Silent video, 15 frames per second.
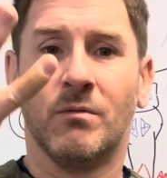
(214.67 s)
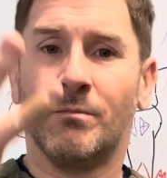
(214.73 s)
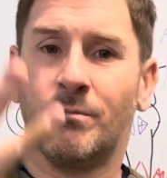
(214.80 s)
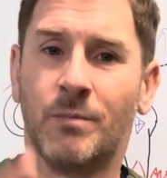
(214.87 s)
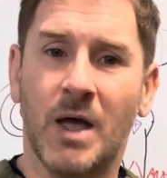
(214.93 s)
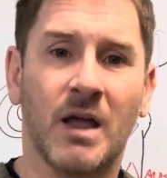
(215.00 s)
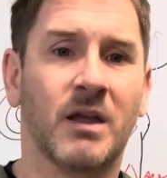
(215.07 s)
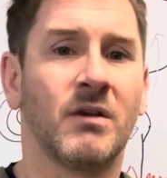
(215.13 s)

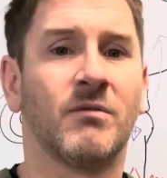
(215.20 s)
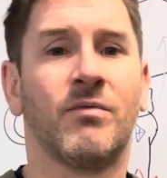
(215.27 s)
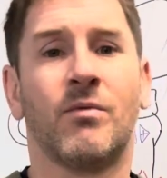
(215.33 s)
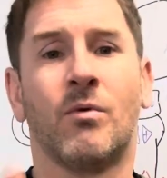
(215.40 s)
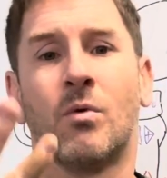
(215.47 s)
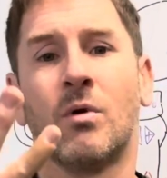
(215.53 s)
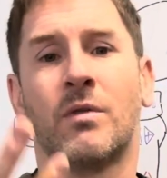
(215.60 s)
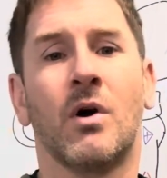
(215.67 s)
back and
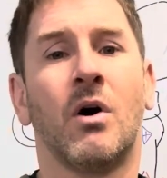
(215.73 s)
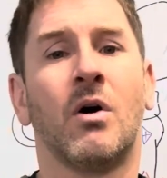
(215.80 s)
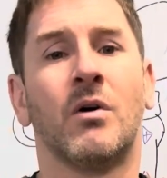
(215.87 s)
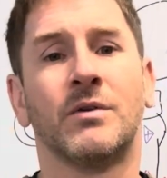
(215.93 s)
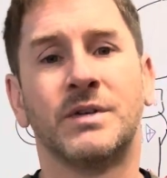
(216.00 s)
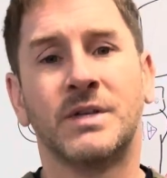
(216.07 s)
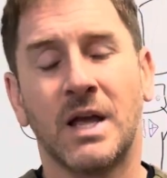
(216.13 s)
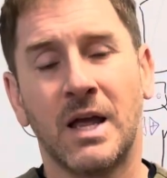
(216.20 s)
forth all
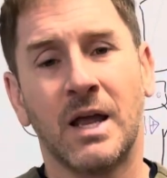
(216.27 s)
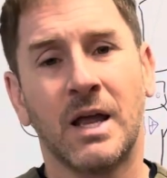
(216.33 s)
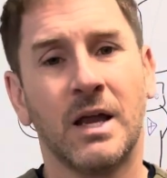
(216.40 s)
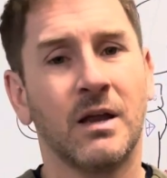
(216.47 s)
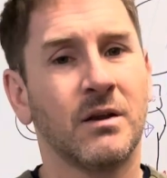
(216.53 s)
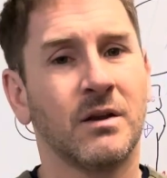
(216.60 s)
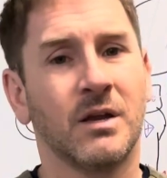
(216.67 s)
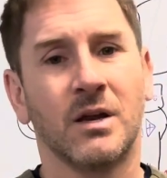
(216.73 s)

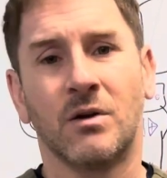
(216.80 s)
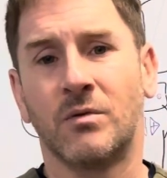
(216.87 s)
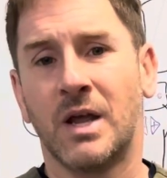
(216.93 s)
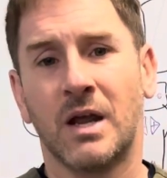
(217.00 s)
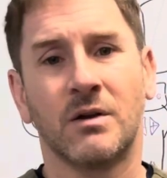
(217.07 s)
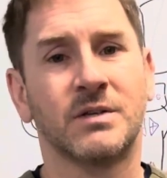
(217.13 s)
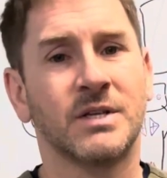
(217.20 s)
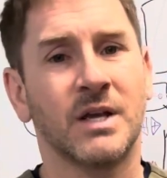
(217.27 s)
day,
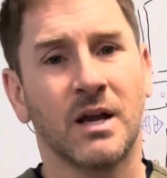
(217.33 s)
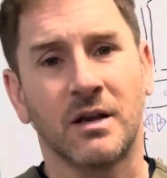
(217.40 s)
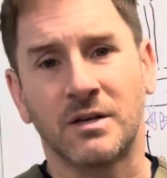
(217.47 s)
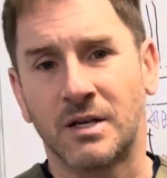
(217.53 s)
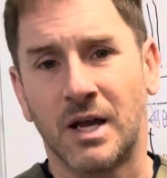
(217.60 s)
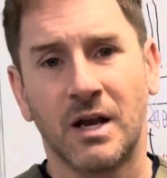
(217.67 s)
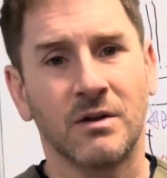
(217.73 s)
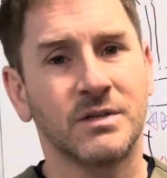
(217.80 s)
nanosecond to
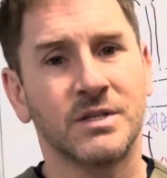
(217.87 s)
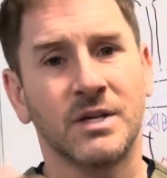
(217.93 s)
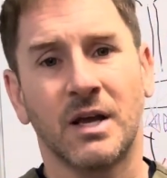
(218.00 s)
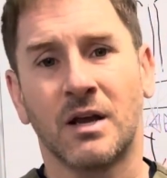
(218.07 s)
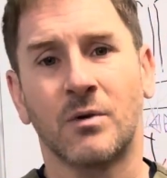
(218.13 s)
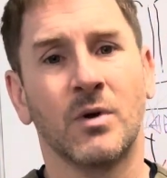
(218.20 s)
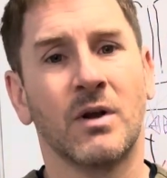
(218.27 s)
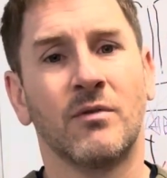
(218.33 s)

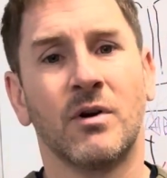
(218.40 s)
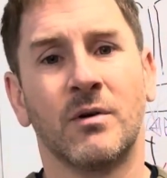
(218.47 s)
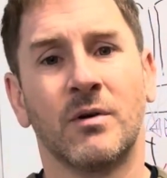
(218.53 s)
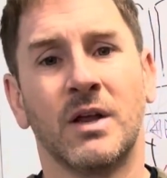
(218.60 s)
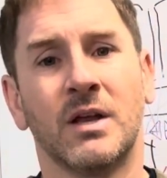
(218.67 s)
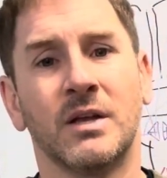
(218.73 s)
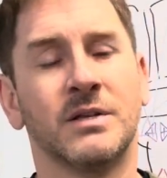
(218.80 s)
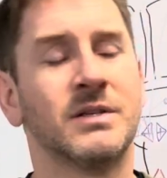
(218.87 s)
nanosecond, whatever it
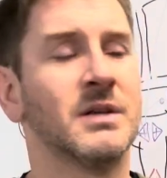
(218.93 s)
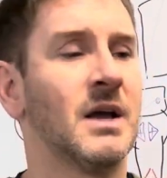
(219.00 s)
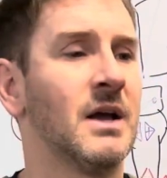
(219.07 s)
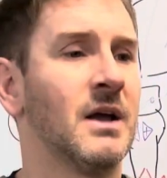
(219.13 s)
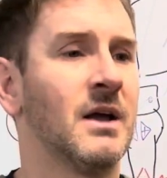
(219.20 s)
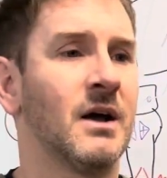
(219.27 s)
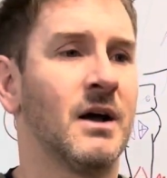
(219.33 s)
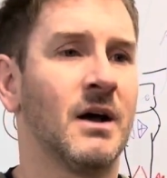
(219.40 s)
is,
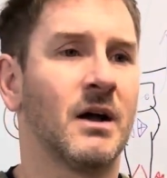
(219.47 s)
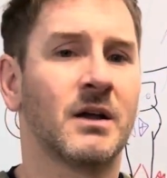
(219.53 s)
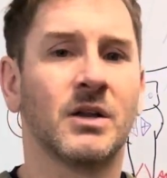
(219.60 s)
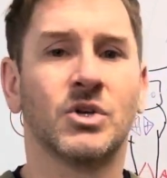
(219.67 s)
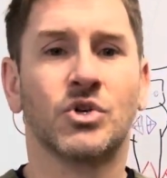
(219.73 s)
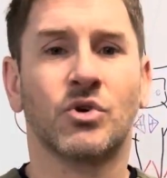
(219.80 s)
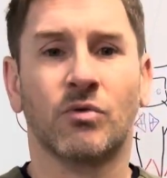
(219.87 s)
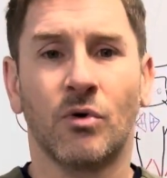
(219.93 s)

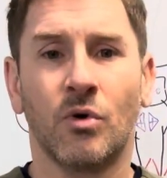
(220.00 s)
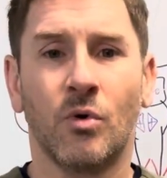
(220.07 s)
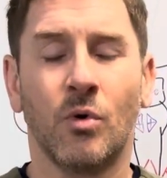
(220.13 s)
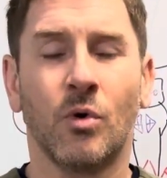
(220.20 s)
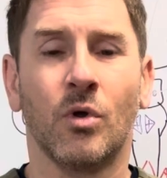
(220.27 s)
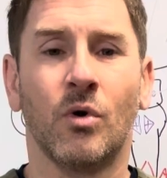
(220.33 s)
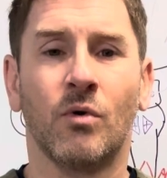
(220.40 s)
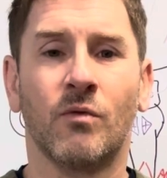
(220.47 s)

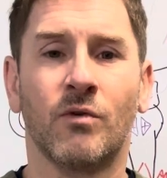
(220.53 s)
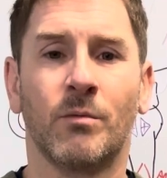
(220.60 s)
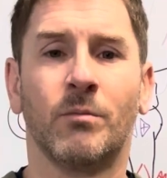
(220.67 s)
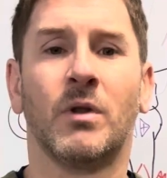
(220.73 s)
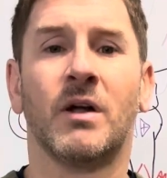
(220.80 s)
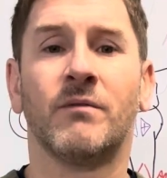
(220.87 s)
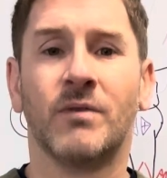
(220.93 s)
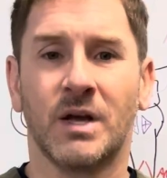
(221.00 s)
control over
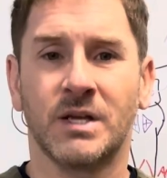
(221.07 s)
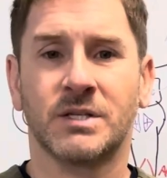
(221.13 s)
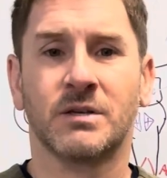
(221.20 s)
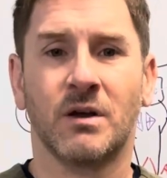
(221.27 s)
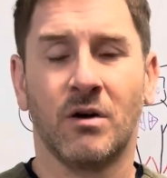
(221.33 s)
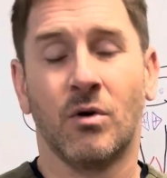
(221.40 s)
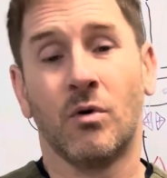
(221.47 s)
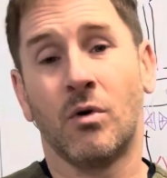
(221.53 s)
blood
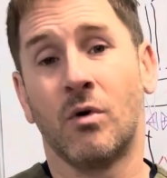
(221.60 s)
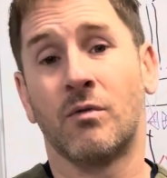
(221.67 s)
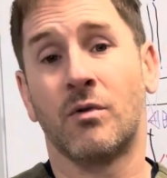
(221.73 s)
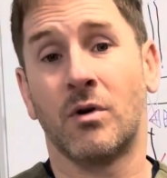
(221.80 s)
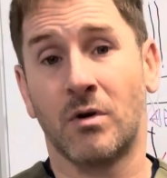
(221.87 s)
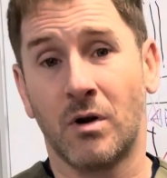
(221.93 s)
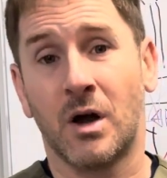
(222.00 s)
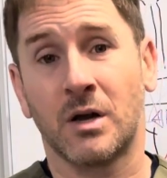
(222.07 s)

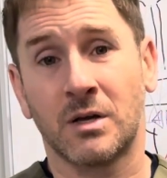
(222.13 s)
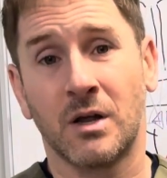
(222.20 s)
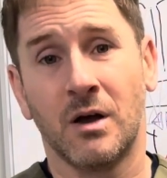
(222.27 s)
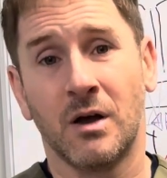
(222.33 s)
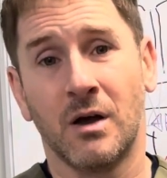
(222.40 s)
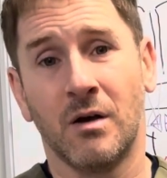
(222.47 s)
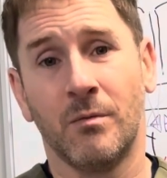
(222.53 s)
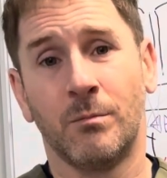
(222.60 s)

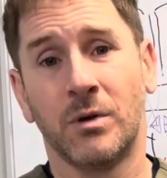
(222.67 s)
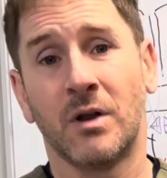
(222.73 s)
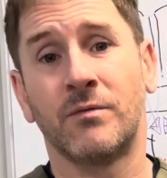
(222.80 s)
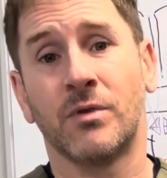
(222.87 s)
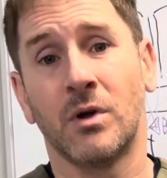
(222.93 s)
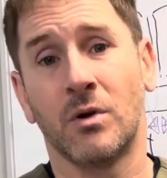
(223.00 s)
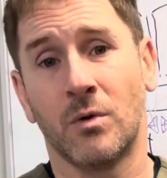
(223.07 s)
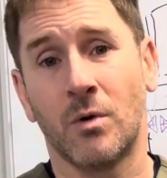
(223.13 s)
blood
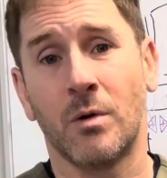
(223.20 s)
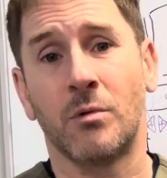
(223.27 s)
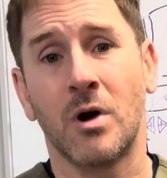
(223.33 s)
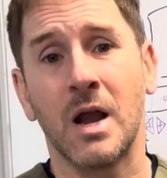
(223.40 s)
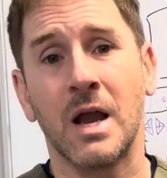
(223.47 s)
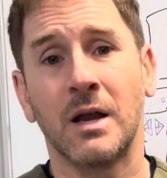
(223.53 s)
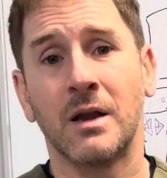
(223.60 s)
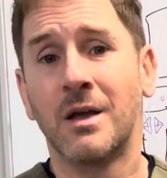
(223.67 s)
flow to our
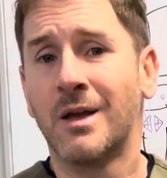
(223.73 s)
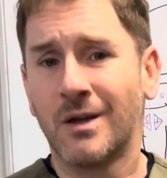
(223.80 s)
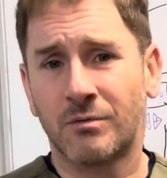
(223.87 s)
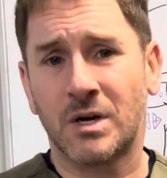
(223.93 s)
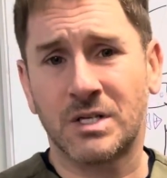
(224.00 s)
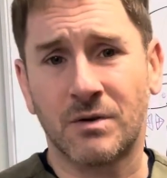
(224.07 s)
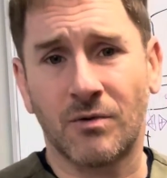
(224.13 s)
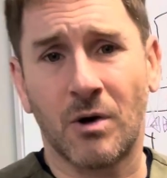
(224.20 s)
brain, the
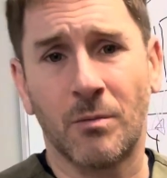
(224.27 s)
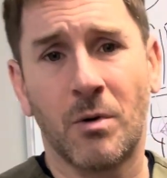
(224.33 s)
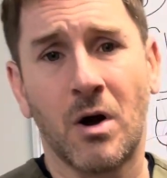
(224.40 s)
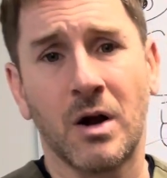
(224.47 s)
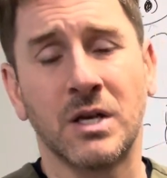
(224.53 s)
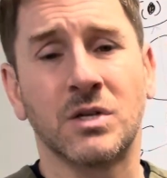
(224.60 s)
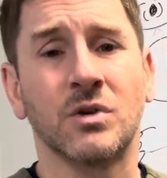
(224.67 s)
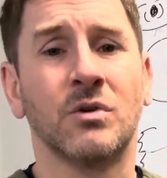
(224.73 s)
rest of our
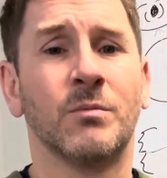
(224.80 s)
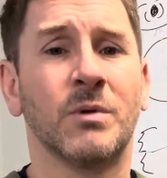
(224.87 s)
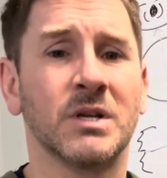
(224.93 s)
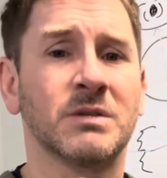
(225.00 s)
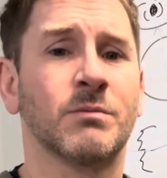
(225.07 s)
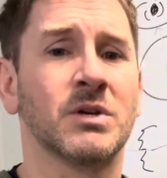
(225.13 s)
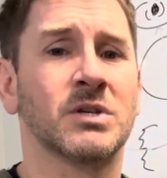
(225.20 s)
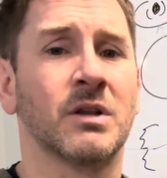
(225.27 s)
body too, but
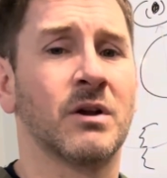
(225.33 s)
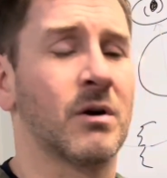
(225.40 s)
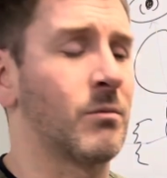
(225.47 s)
especially our